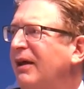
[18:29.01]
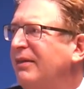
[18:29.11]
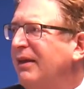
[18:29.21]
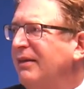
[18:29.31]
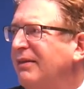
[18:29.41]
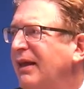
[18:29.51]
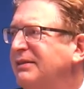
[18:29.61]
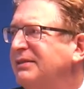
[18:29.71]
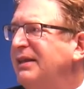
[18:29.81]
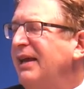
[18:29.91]
I think,
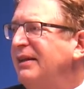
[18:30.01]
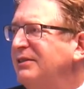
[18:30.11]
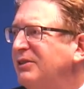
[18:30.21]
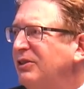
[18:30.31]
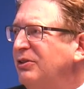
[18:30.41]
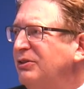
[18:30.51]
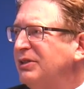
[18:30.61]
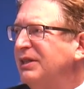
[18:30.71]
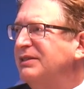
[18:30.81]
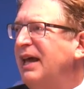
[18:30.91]
that state
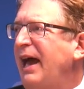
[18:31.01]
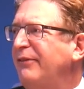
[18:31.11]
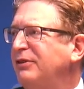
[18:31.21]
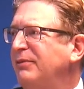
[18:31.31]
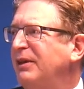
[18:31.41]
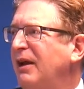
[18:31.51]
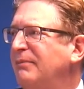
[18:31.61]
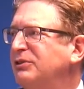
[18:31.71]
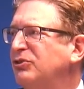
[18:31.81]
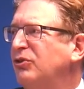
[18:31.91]
institutions have to
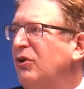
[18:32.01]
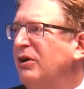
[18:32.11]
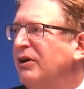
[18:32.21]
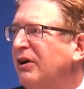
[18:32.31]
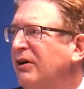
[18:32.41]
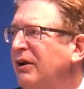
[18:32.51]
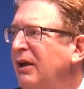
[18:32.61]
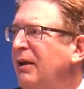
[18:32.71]
become stronger